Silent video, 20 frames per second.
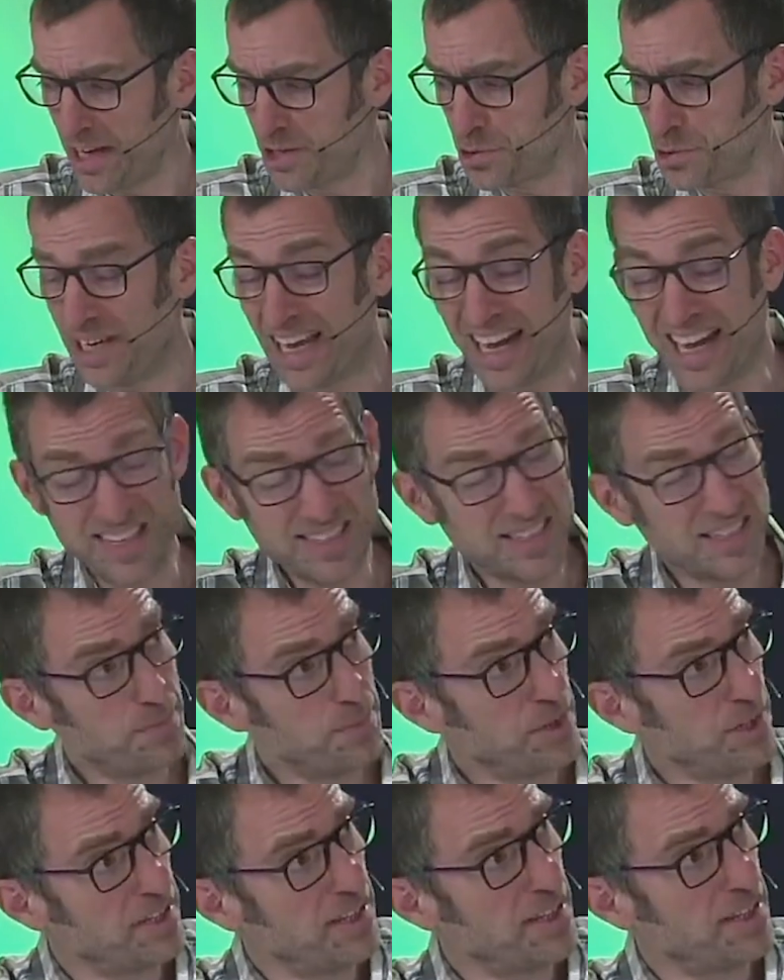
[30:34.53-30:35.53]
actually asked
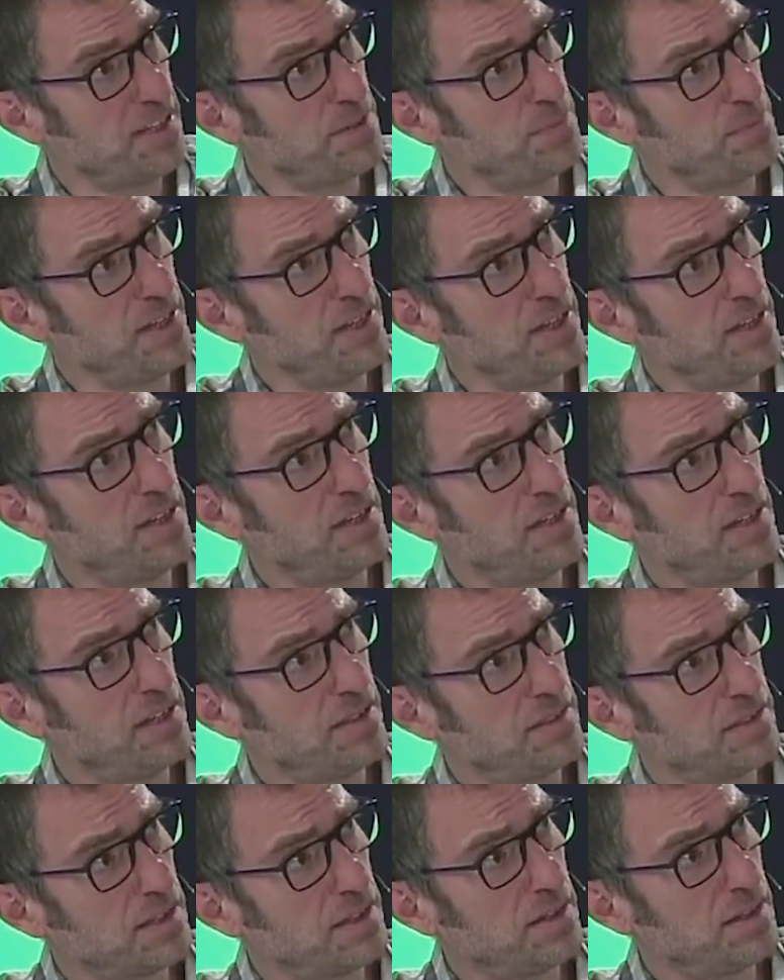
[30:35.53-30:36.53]
about SAP
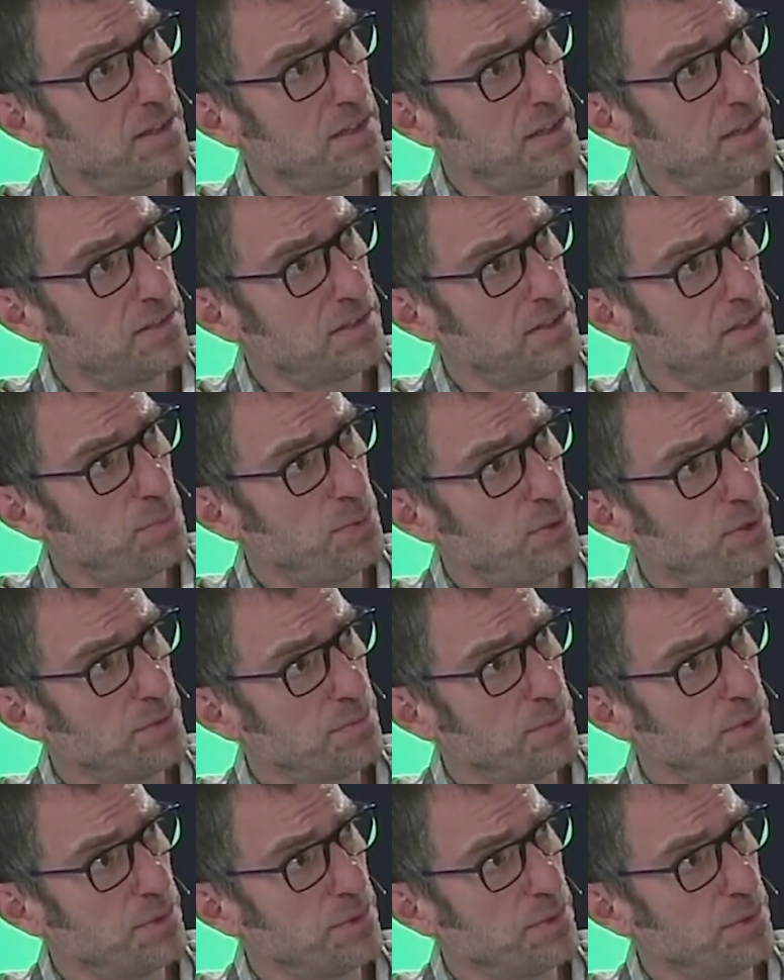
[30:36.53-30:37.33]
support?